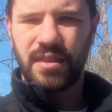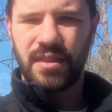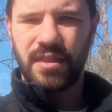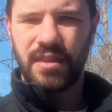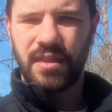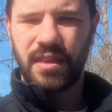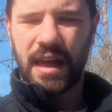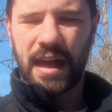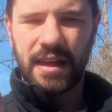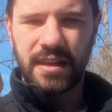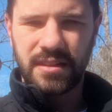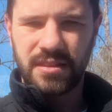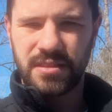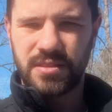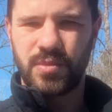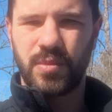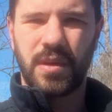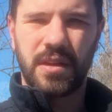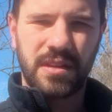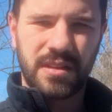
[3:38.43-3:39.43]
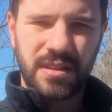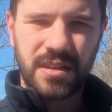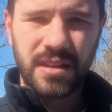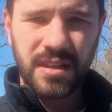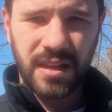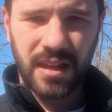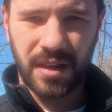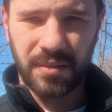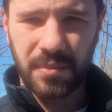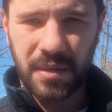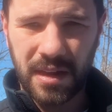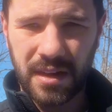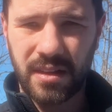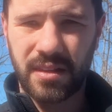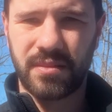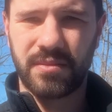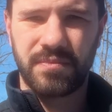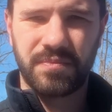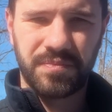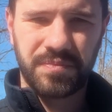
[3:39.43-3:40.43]
That is what can make
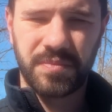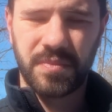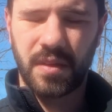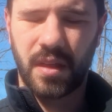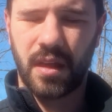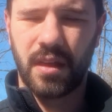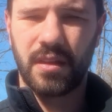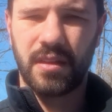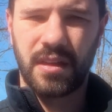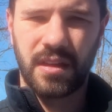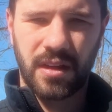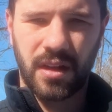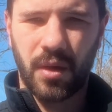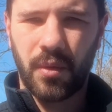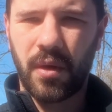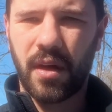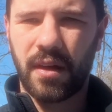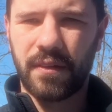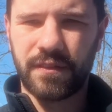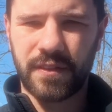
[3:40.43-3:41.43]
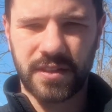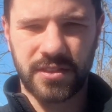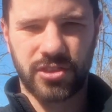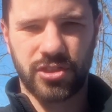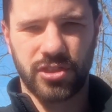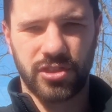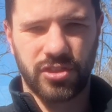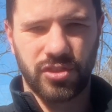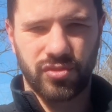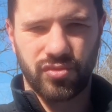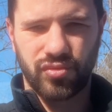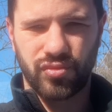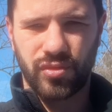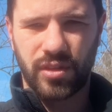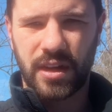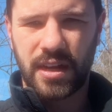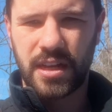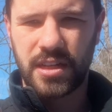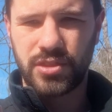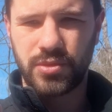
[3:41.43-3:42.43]
it go off. It's just a
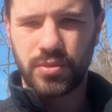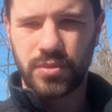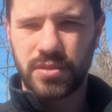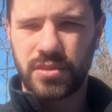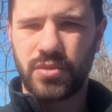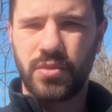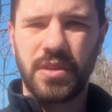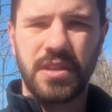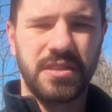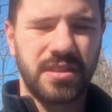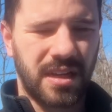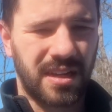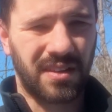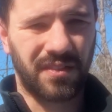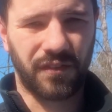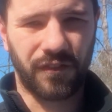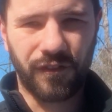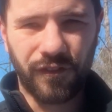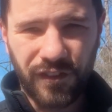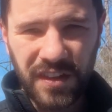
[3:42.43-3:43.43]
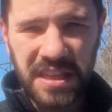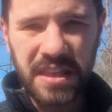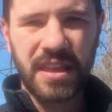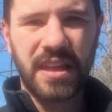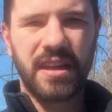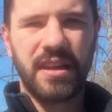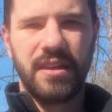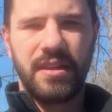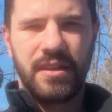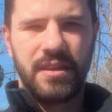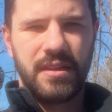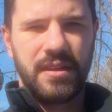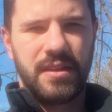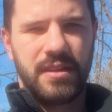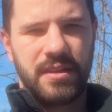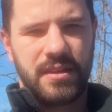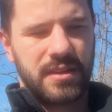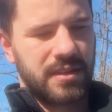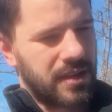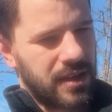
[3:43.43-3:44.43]
gradual squeeze. I can feel it,
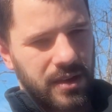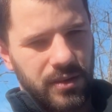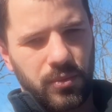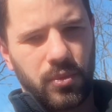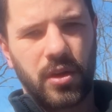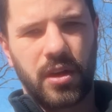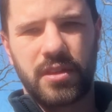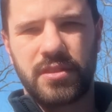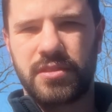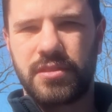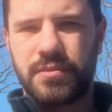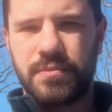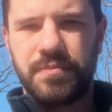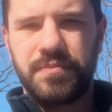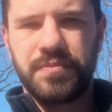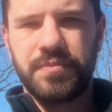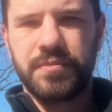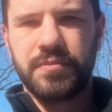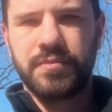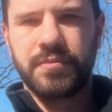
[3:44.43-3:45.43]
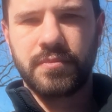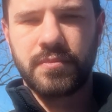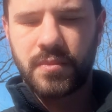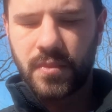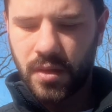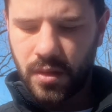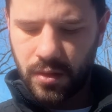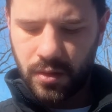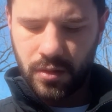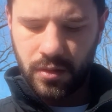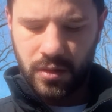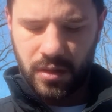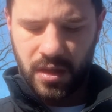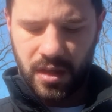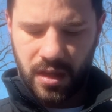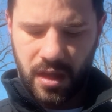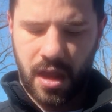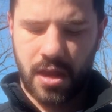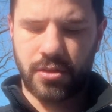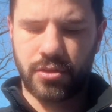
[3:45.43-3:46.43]
and it works.
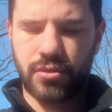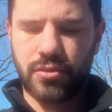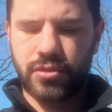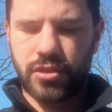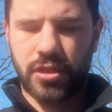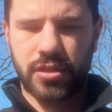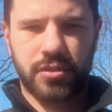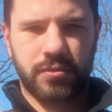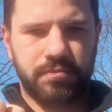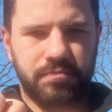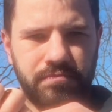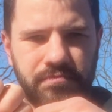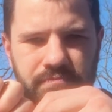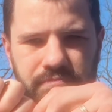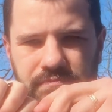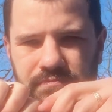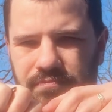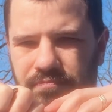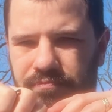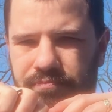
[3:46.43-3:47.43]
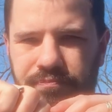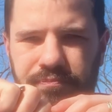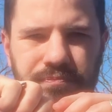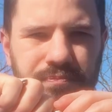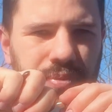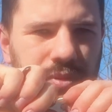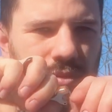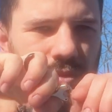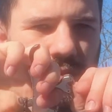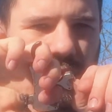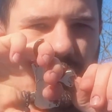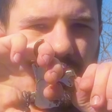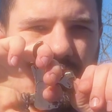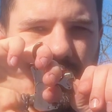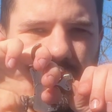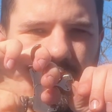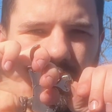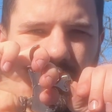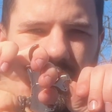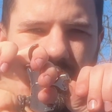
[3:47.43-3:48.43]
Can you just pull,
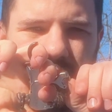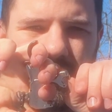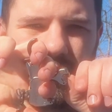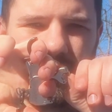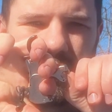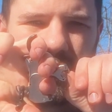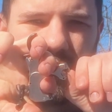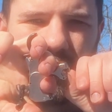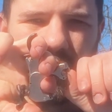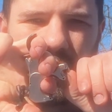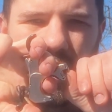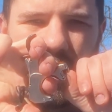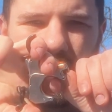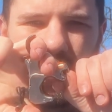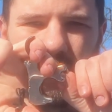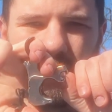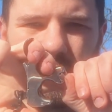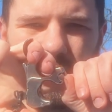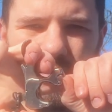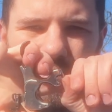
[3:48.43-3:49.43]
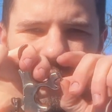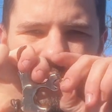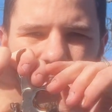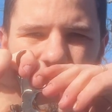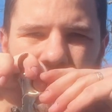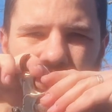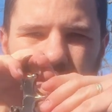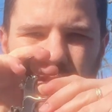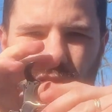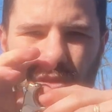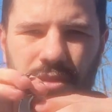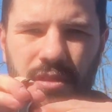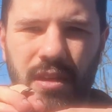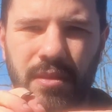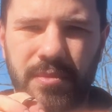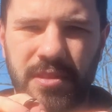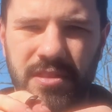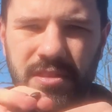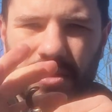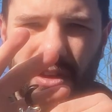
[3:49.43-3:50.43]
and because your
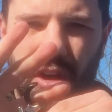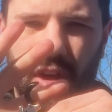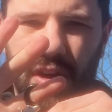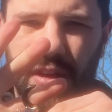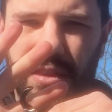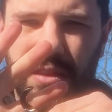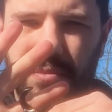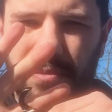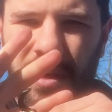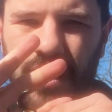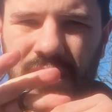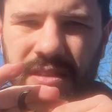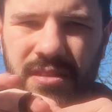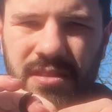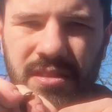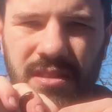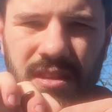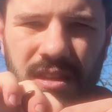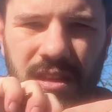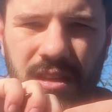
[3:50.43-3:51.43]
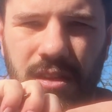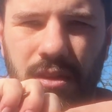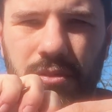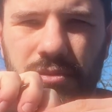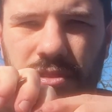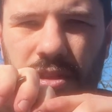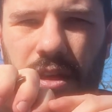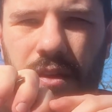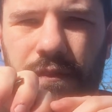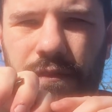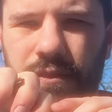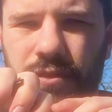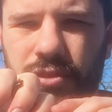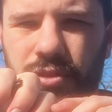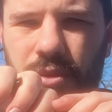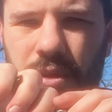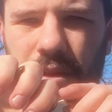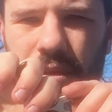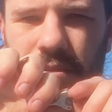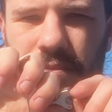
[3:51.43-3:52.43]
thumb is on the button, it goes off?
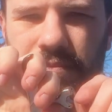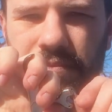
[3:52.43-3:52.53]
Sure.